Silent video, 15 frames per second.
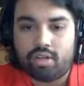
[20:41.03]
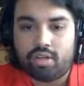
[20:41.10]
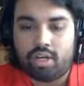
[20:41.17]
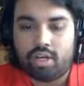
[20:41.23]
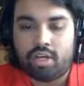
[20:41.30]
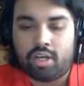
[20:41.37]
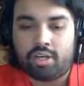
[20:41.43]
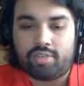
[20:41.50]

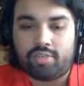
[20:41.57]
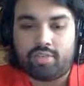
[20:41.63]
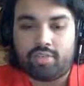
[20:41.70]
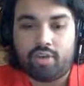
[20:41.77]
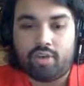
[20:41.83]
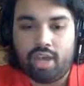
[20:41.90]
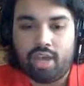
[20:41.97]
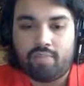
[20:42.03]

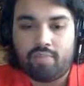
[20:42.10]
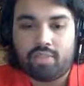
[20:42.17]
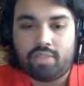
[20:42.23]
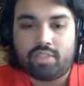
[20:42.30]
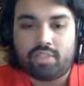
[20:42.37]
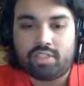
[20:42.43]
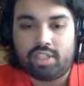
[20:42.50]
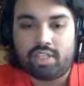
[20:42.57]
VRM, you
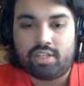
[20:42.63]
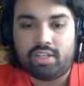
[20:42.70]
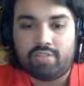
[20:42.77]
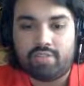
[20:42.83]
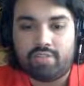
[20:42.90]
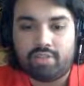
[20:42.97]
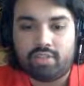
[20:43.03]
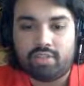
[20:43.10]
can see
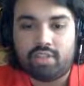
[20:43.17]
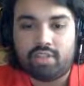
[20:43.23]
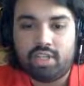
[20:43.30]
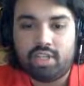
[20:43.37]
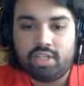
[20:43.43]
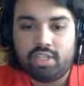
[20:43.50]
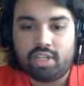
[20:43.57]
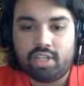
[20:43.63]
different
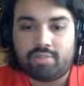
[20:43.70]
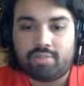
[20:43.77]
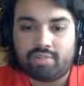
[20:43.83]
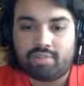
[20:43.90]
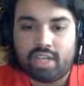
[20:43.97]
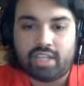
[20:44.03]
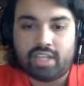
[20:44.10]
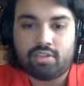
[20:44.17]
types of
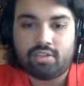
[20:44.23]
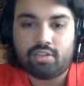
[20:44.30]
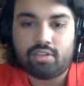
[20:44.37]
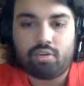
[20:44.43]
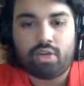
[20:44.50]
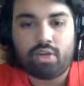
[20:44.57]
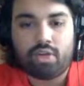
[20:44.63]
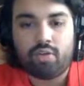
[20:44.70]
settings
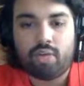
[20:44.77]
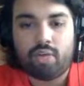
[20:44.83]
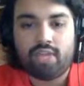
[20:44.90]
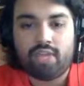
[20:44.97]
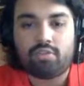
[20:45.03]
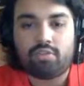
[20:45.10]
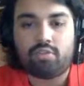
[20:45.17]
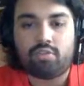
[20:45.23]
in a
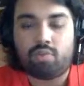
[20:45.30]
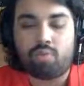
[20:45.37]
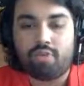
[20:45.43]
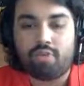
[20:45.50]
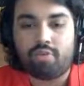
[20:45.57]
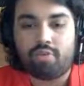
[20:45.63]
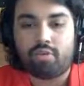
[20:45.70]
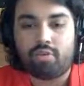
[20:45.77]
way. So
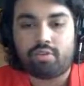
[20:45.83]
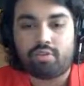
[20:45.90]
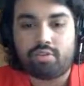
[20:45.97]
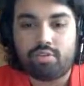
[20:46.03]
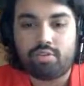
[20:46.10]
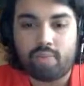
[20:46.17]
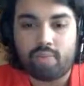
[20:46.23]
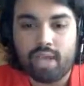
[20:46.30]
12 volt,
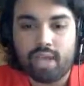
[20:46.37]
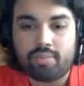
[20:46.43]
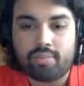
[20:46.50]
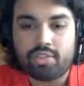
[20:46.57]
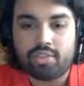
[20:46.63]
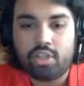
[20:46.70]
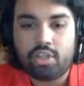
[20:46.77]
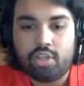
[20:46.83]
2
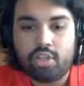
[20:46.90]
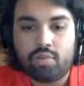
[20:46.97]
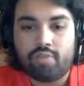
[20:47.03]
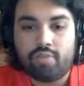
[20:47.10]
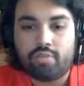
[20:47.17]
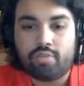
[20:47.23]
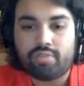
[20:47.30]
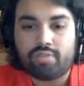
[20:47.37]
amps,
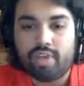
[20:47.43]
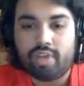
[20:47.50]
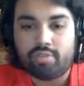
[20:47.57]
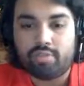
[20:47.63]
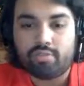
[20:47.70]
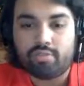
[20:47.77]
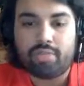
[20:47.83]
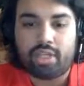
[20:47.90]
12 volts,
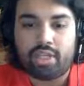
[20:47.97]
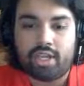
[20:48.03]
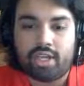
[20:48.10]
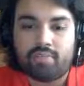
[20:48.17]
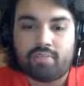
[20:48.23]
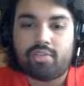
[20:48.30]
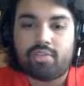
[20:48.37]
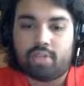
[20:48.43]
500
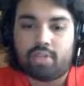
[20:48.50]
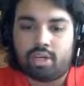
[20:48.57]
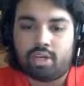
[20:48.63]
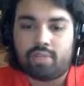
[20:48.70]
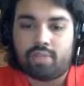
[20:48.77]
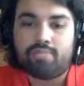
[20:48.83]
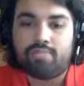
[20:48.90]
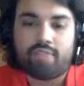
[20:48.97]
milliamps,
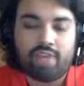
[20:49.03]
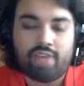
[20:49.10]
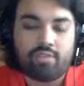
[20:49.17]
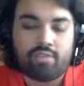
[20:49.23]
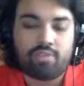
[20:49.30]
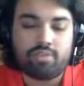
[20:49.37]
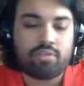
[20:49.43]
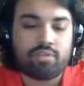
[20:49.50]
5
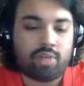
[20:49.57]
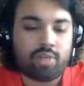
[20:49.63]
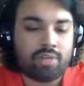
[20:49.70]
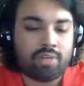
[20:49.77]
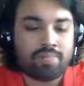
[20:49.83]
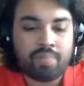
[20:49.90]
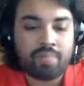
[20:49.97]
volts, so